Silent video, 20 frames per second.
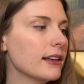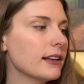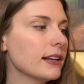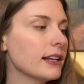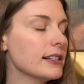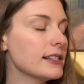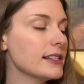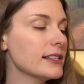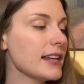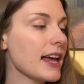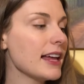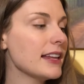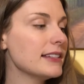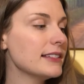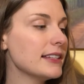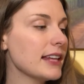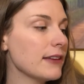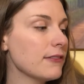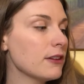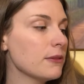Instead,
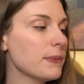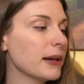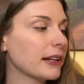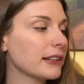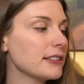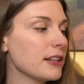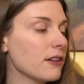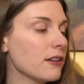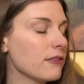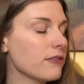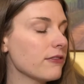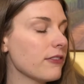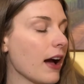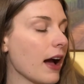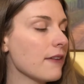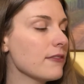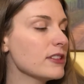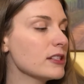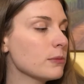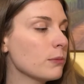David picked out
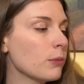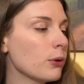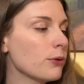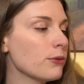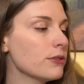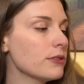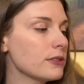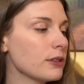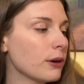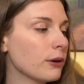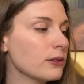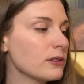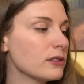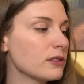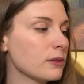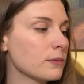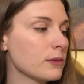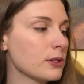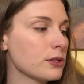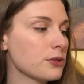5 smooth stones
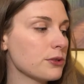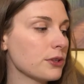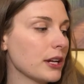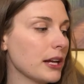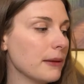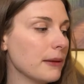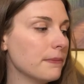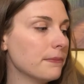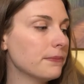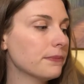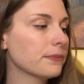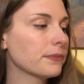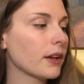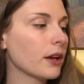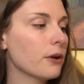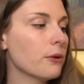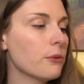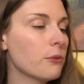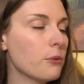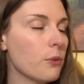from the stream.
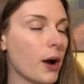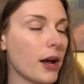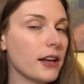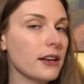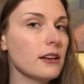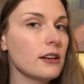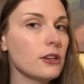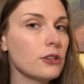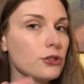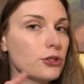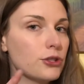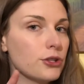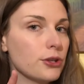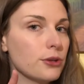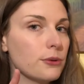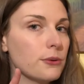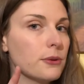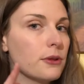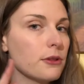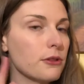1,
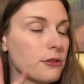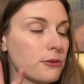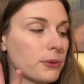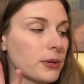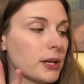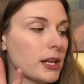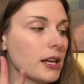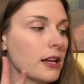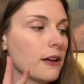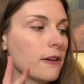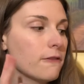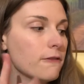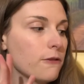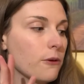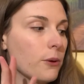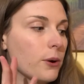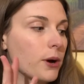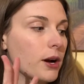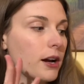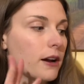2, 3,
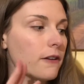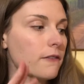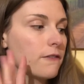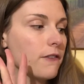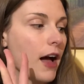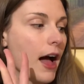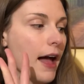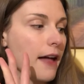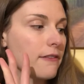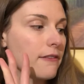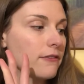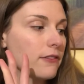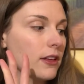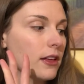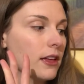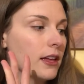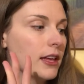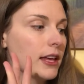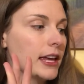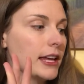4, 5.
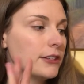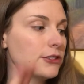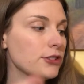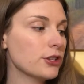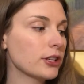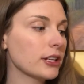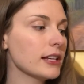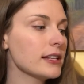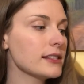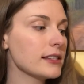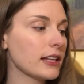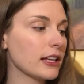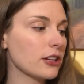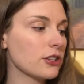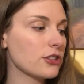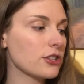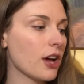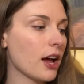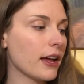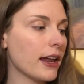He took his
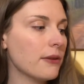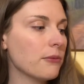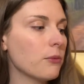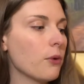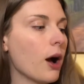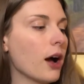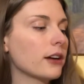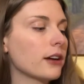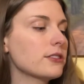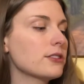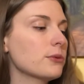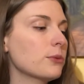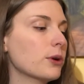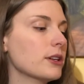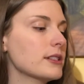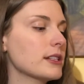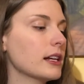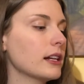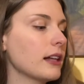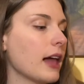slingshot and walked
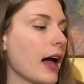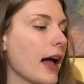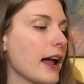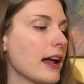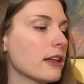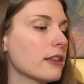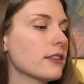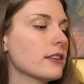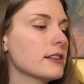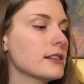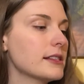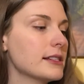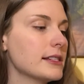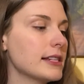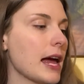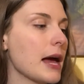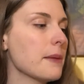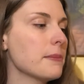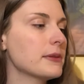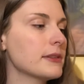towards Goliath.
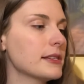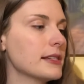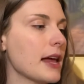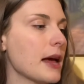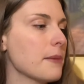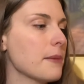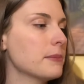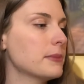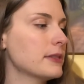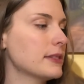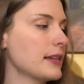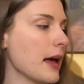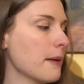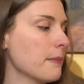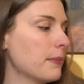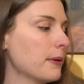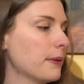Step, step, step.